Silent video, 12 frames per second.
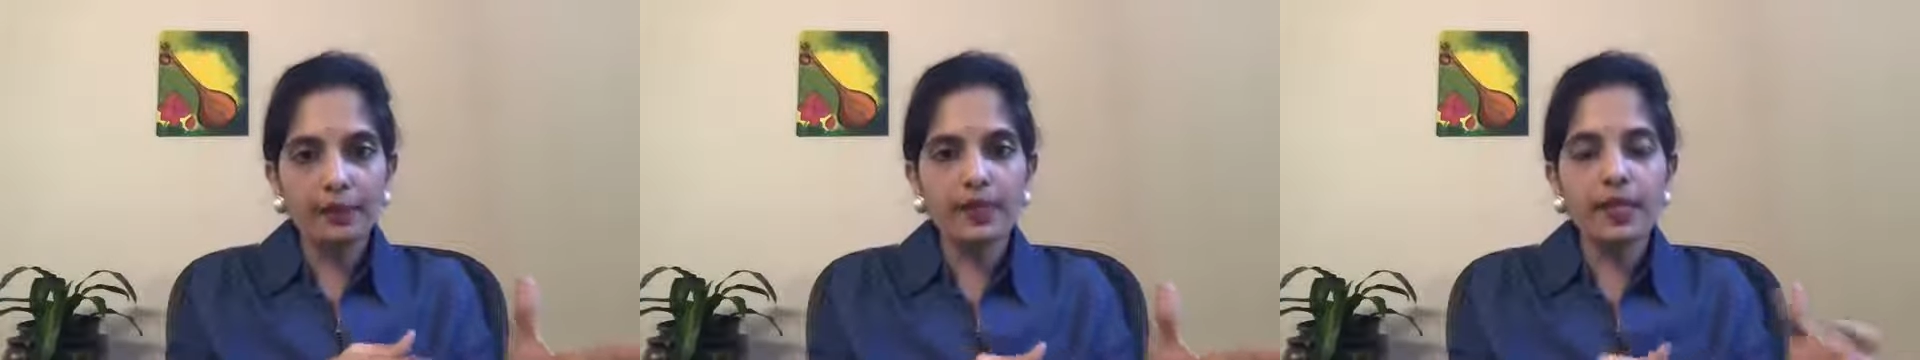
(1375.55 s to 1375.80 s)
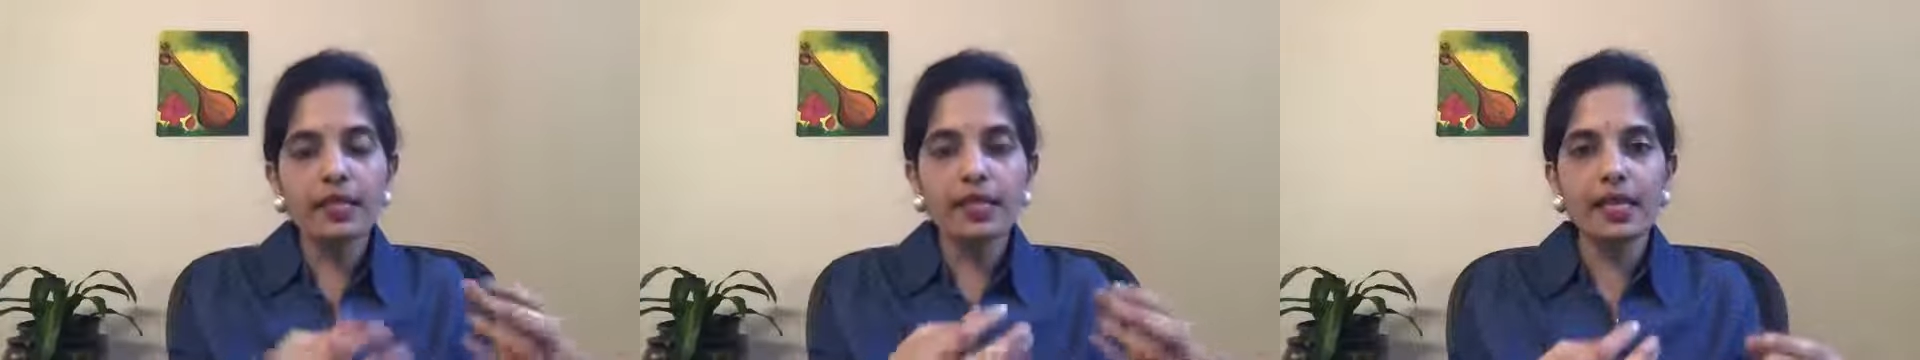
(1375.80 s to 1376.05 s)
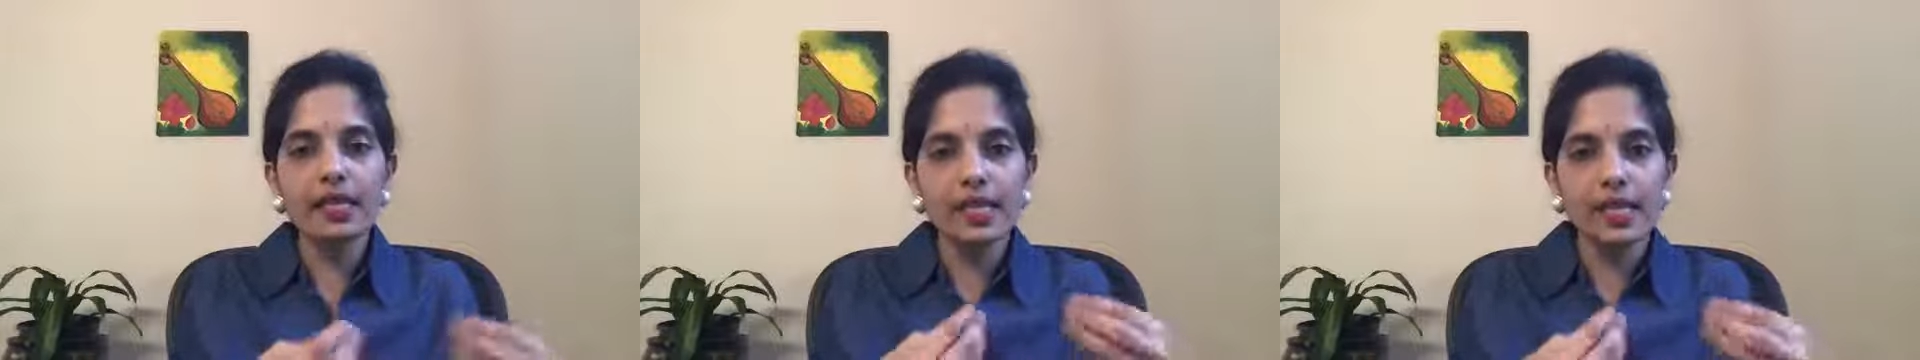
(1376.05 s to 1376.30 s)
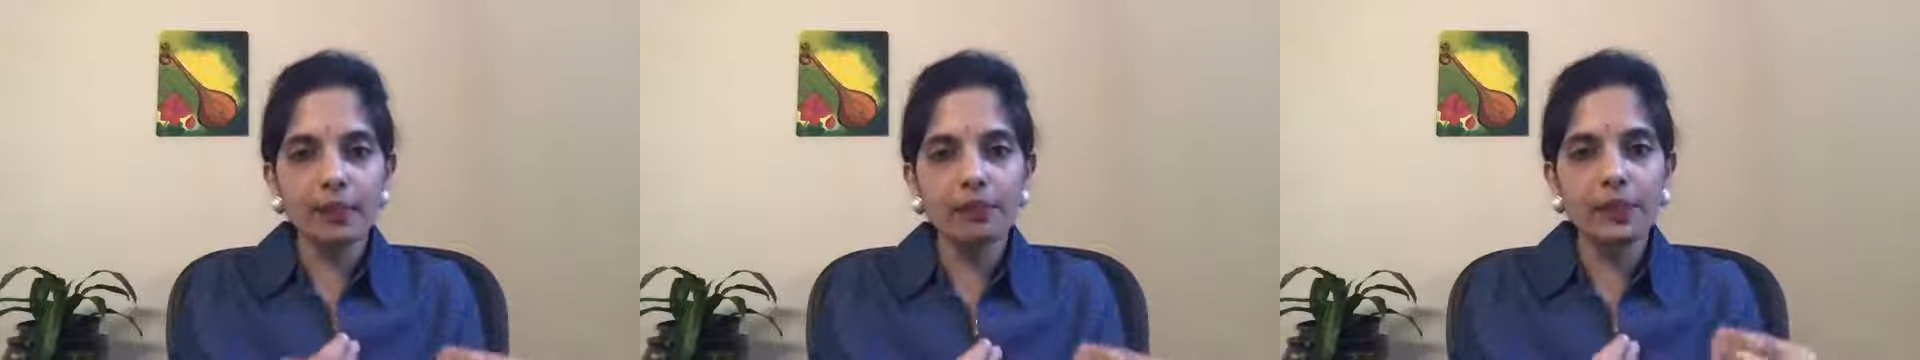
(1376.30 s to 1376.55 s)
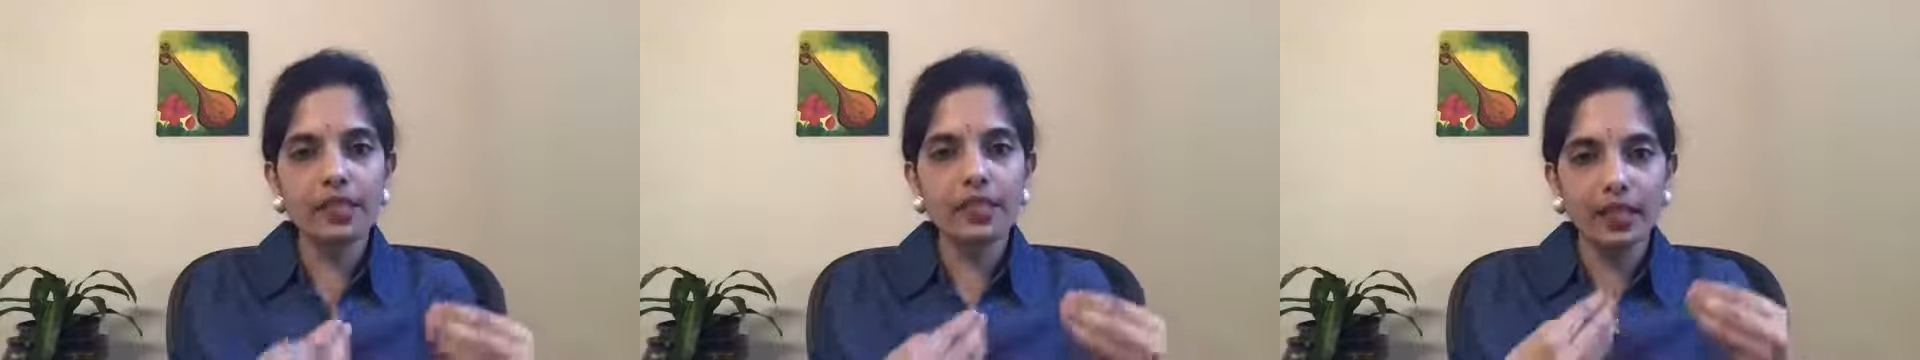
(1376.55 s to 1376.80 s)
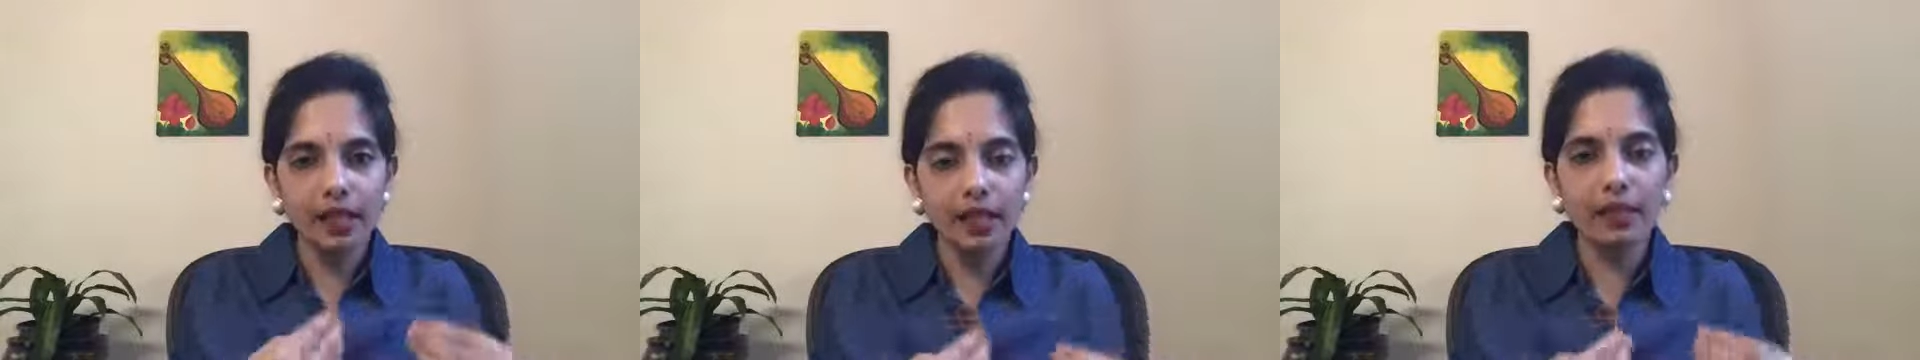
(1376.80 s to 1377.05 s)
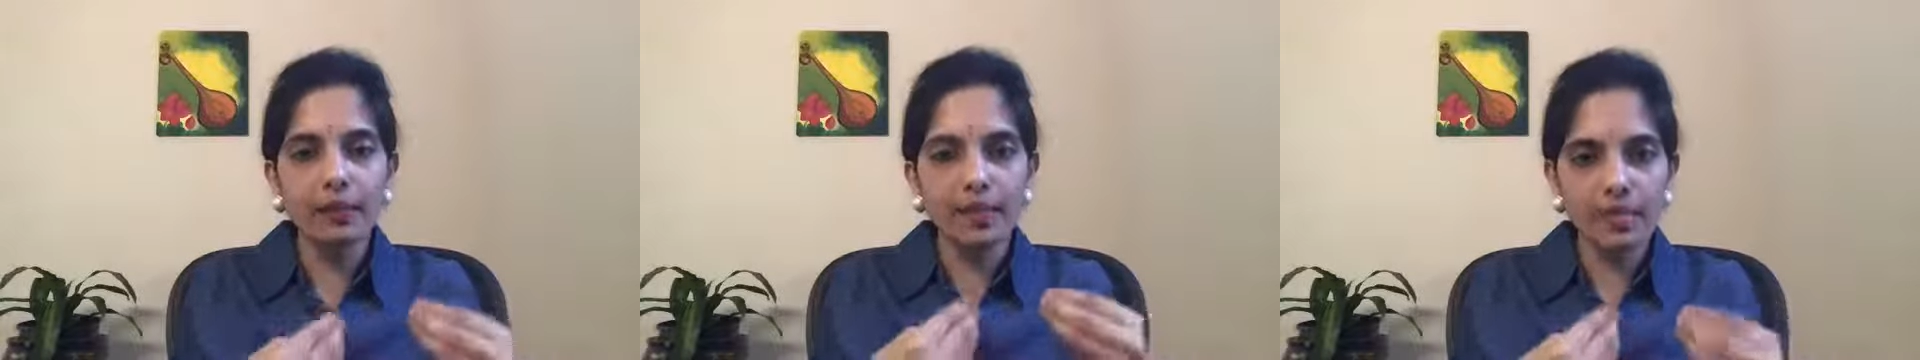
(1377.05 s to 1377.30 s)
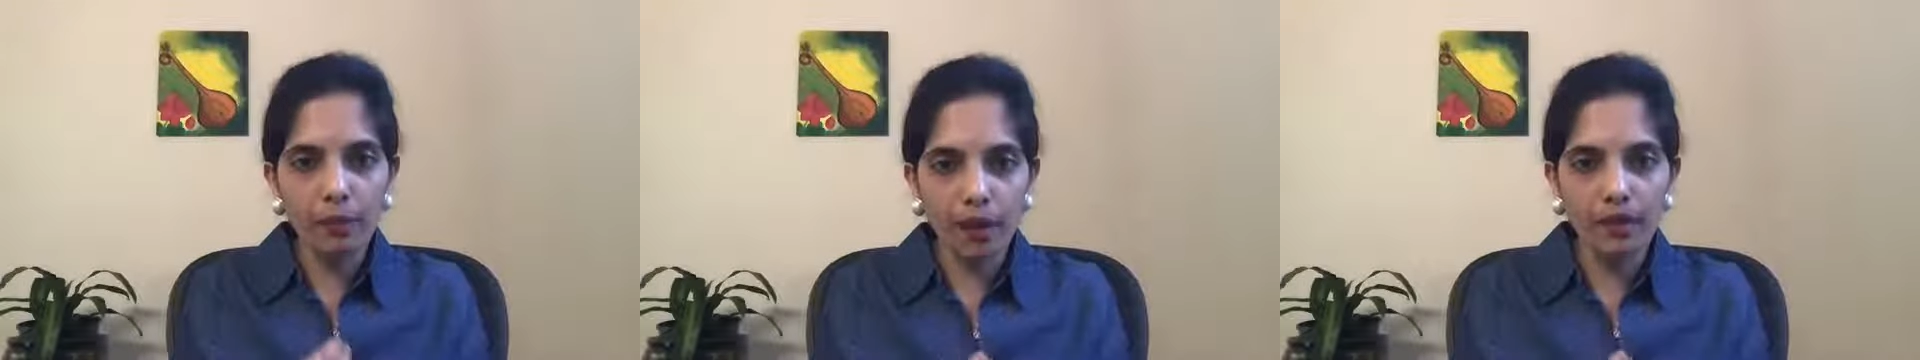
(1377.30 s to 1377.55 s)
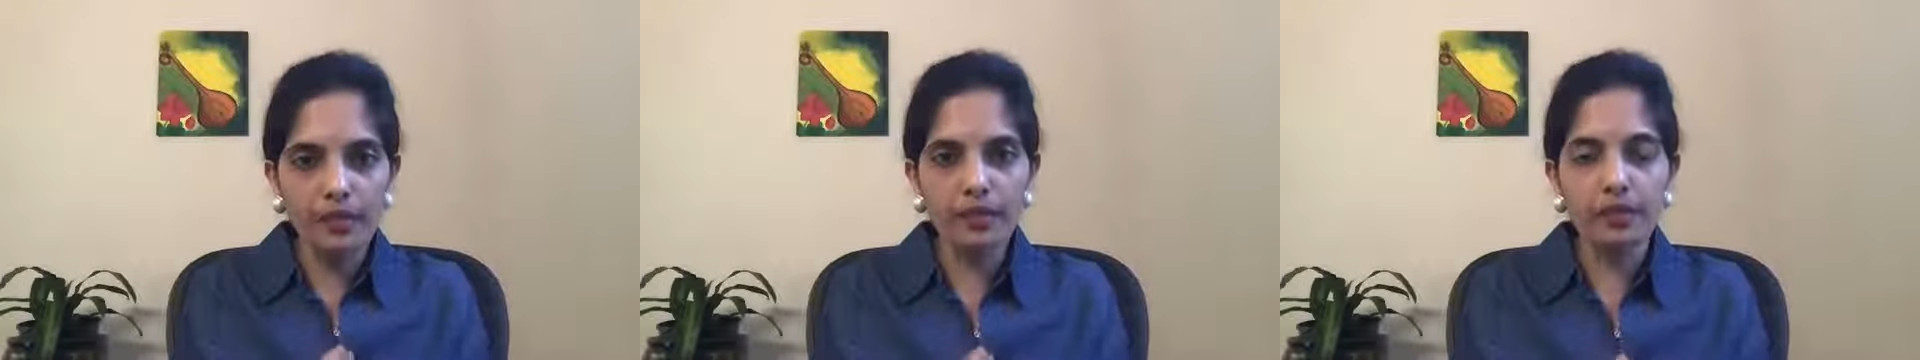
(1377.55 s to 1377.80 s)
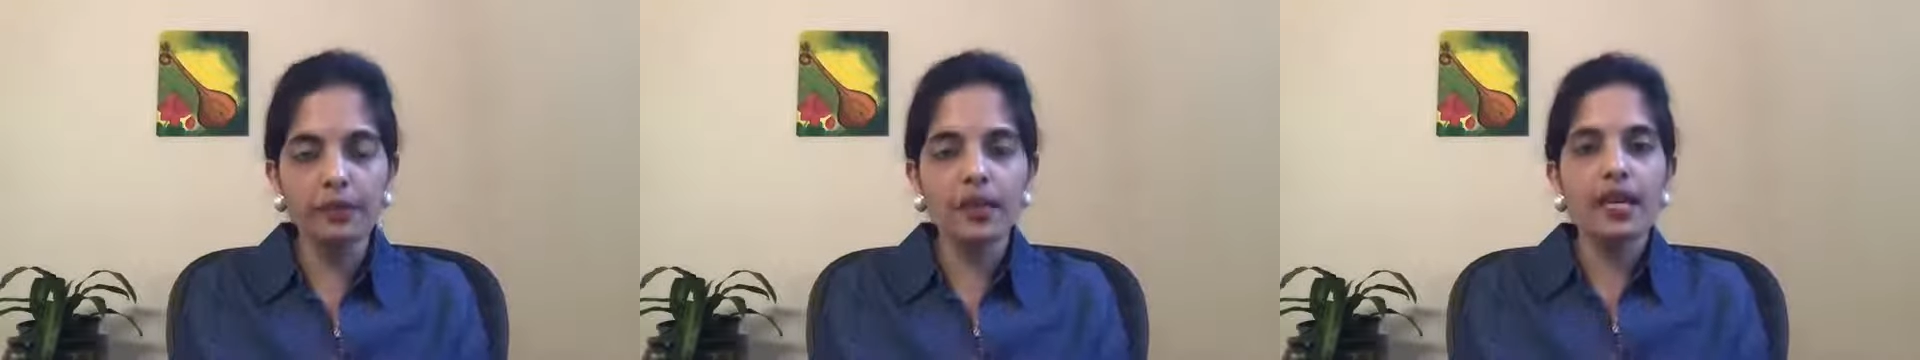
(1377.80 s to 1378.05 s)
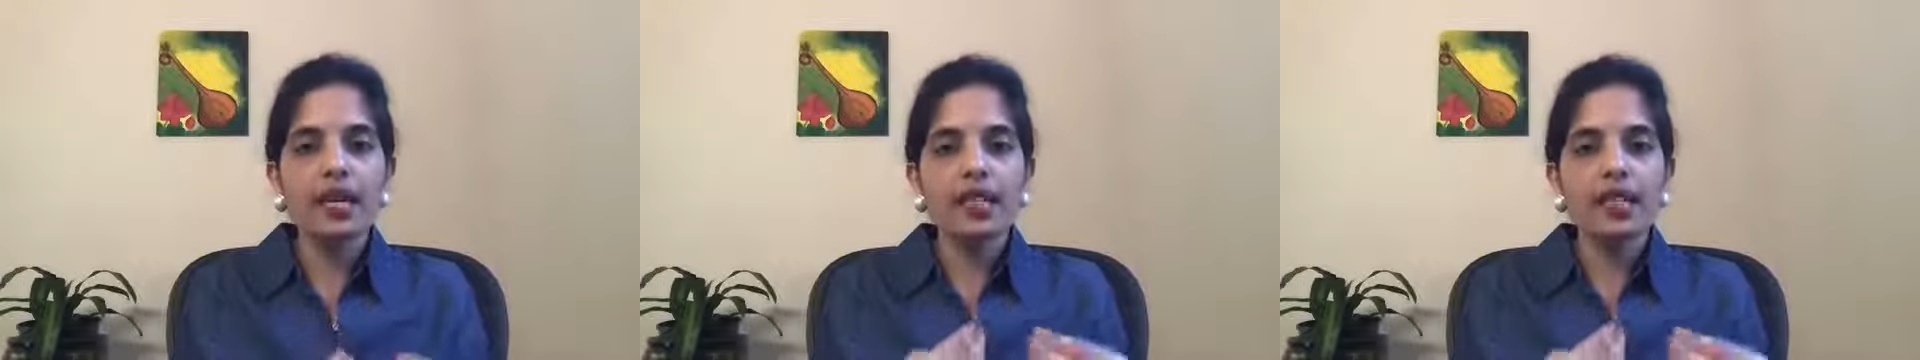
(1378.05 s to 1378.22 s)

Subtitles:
this deep cellular metabolism